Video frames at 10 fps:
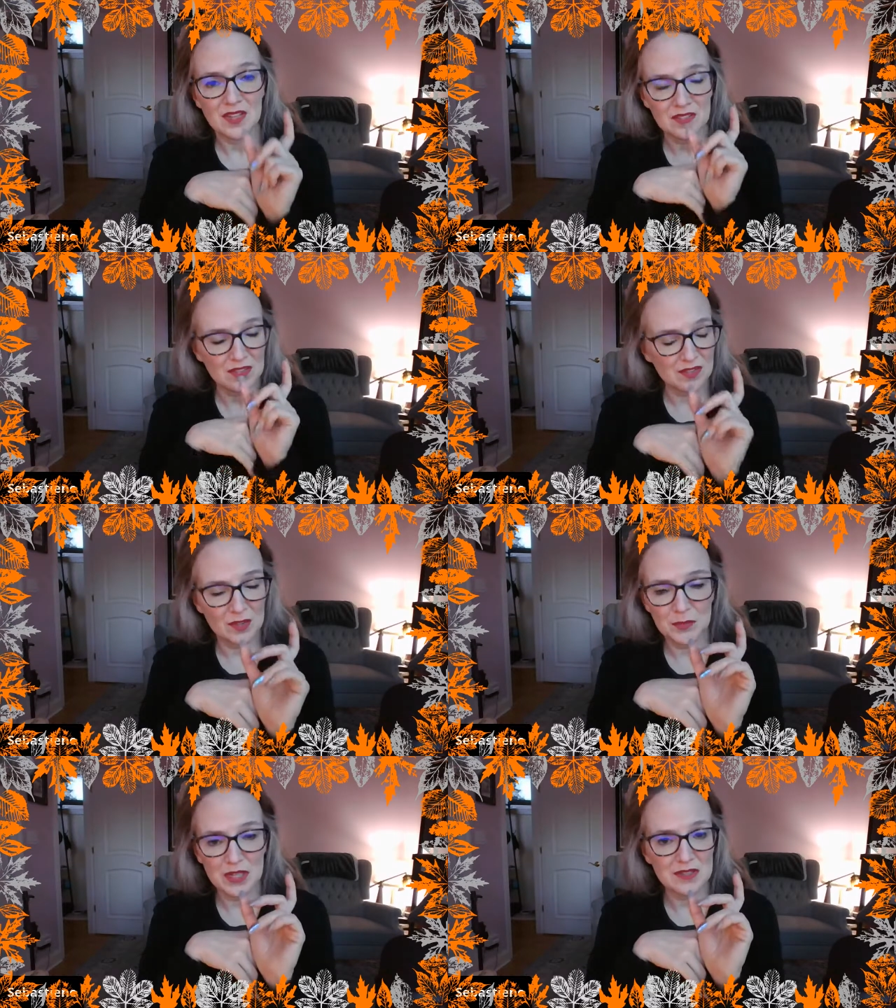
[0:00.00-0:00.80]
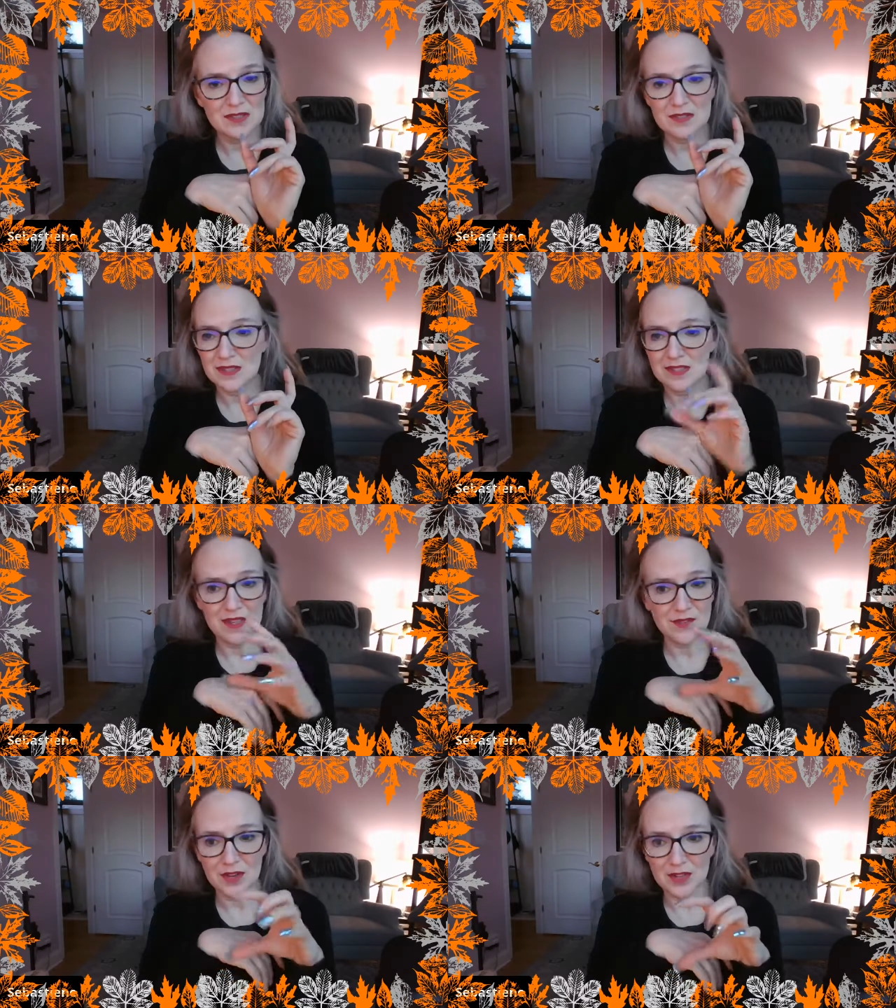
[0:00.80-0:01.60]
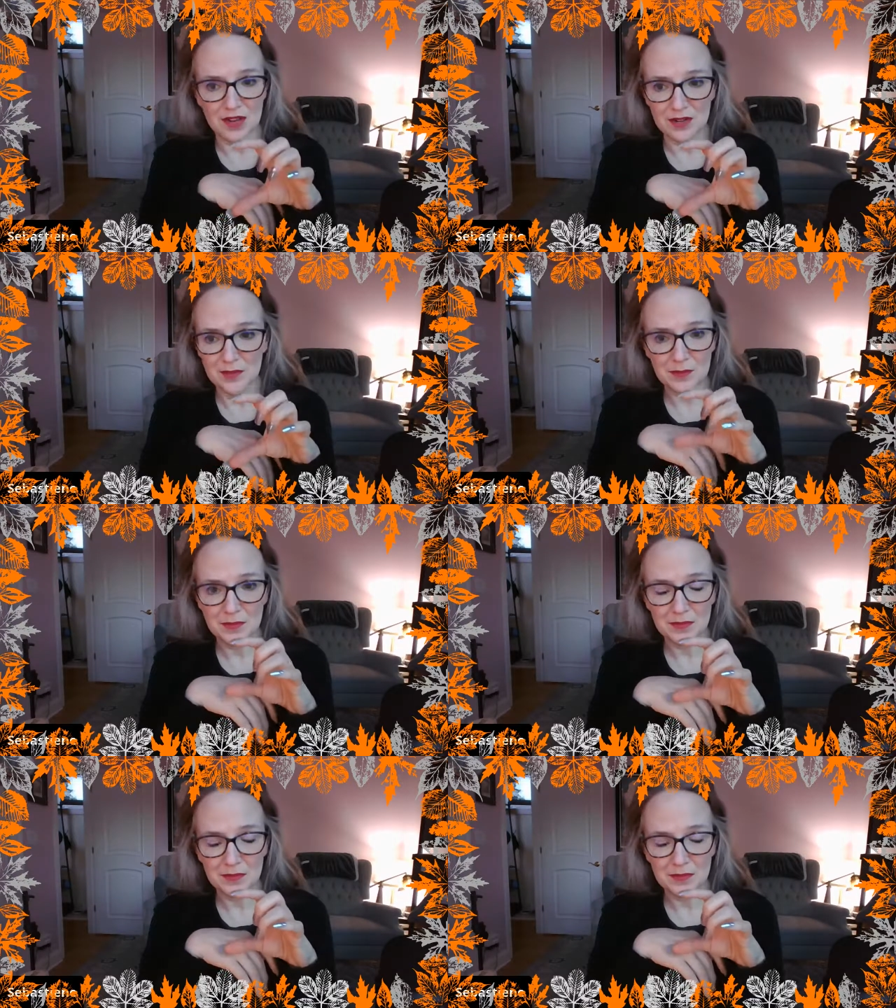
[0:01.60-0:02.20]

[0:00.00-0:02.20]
It's just a little piece, it's not very long.